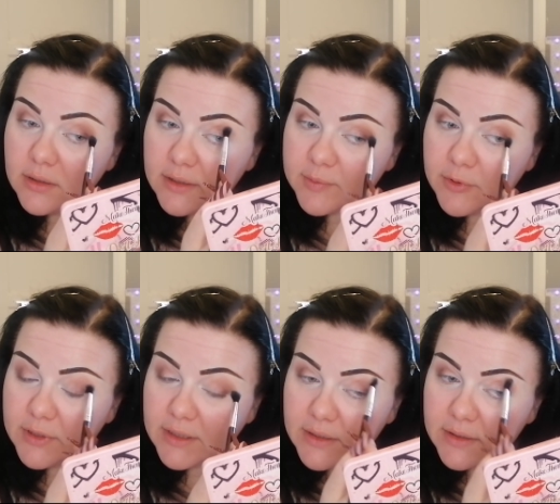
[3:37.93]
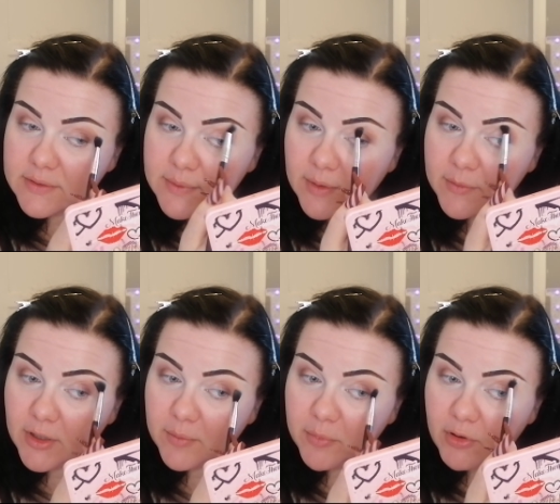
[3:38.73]
Let's put it this way. I'm
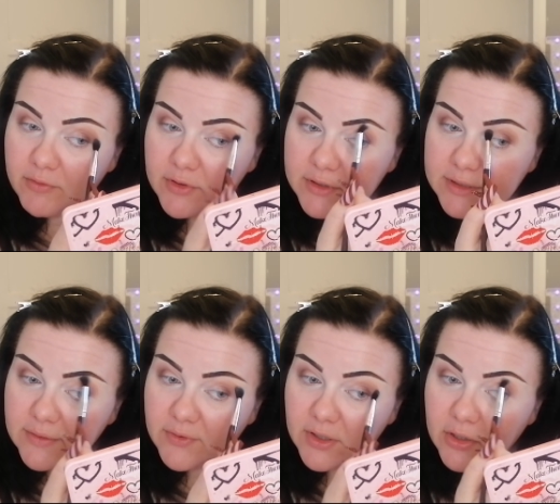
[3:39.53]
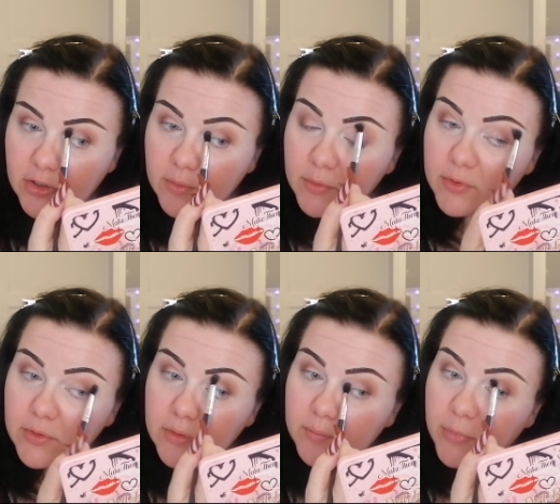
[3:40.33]
not bothered if they're gonna
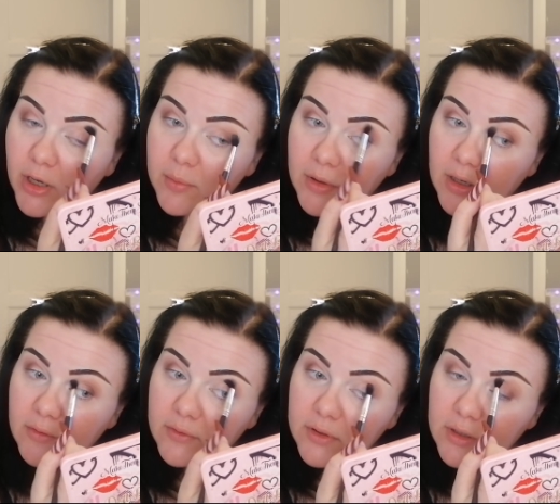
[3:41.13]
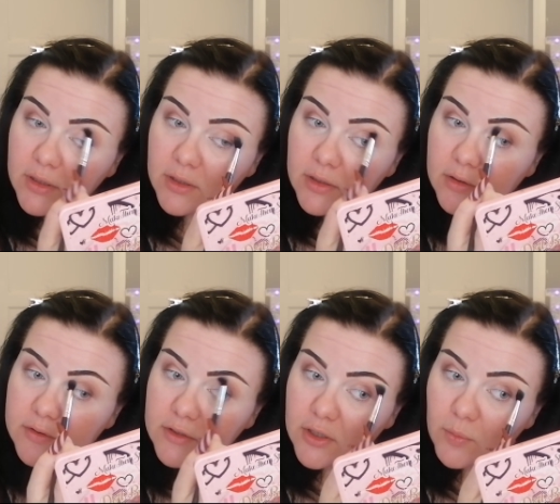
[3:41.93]
pop off.
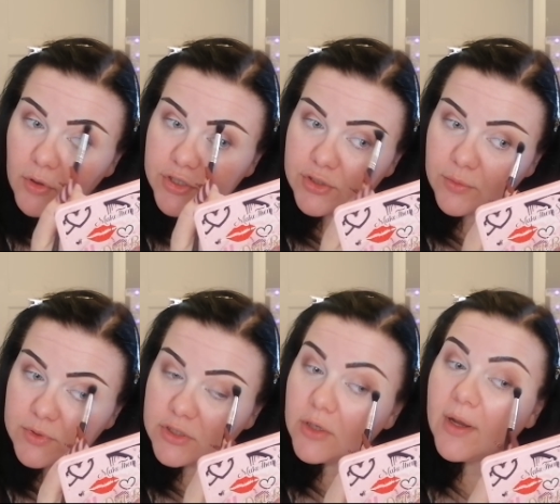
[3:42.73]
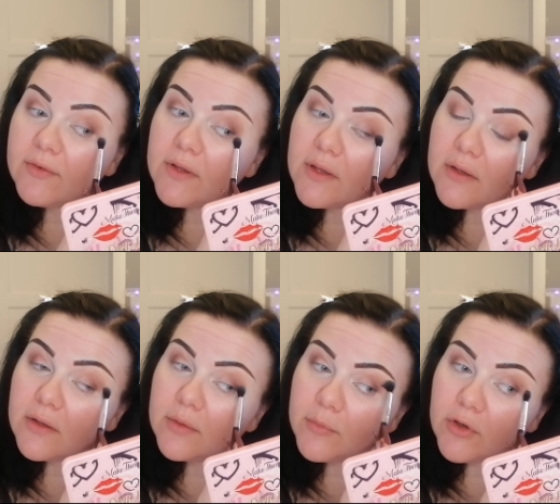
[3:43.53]
So I've got washing up to do after
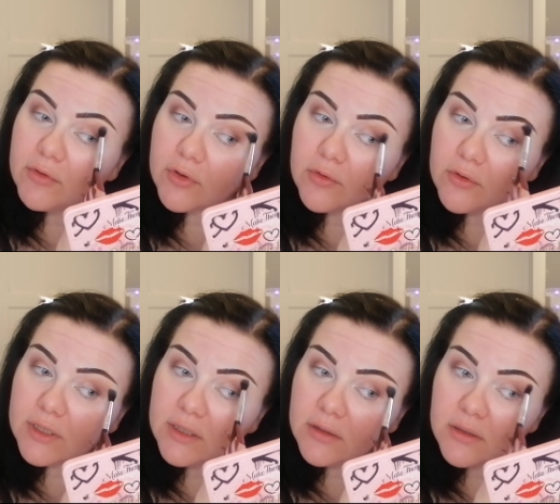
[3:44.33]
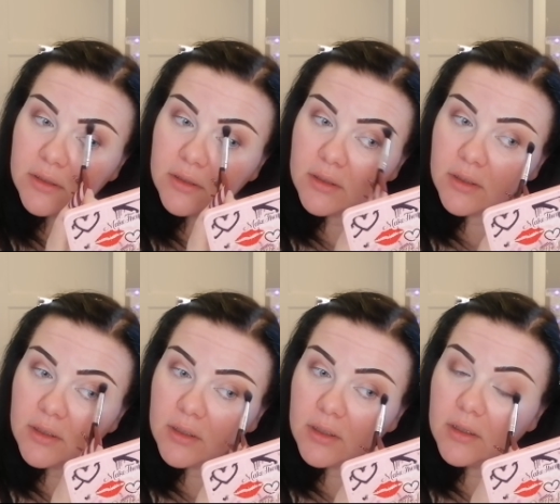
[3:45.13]
my recording.
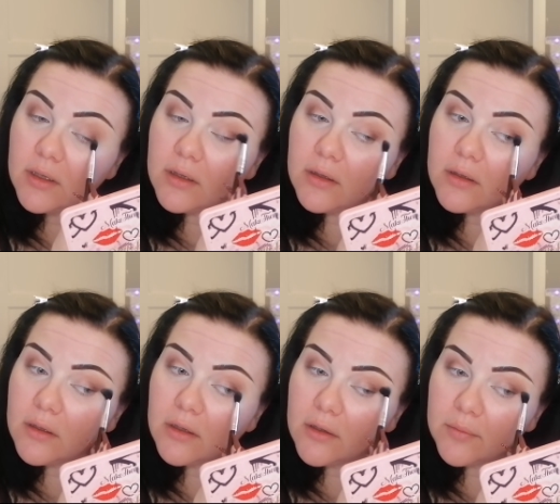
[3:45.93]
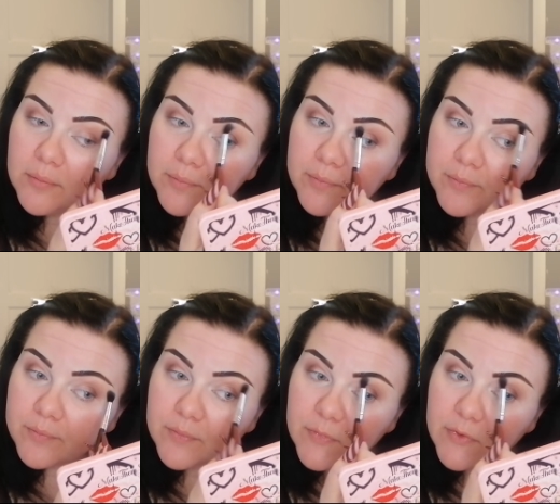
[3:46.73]

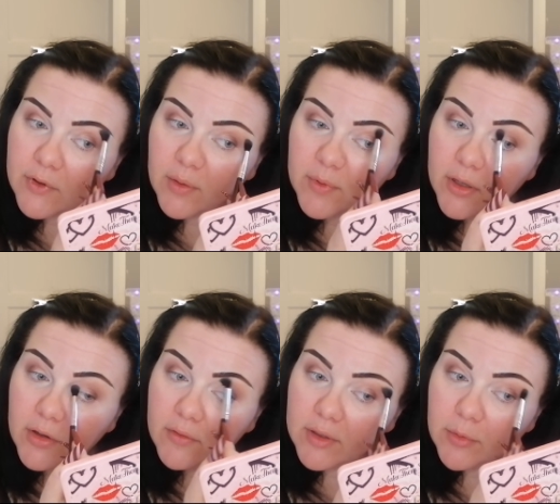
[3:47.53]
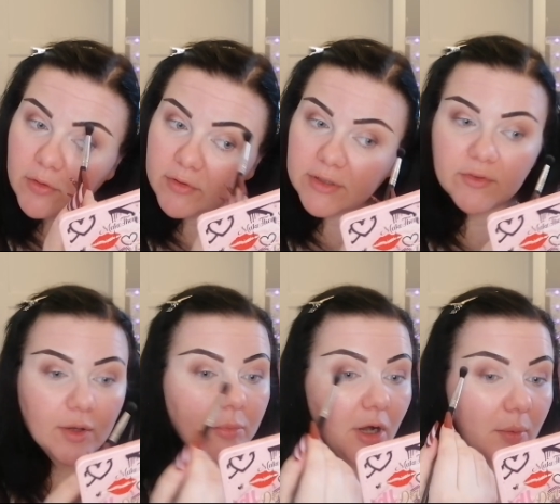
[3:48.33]
So I'm not overly bothered if
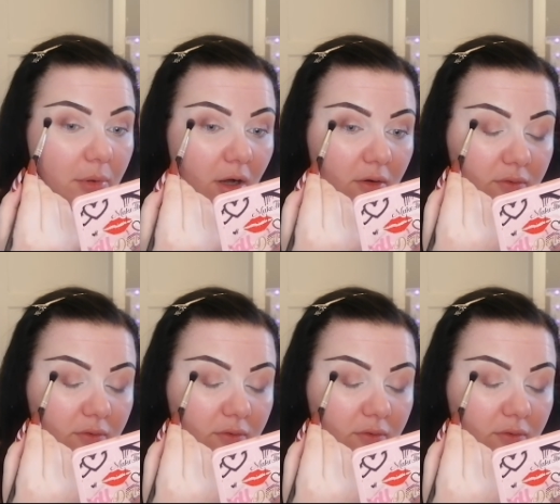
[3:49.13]
they pop off.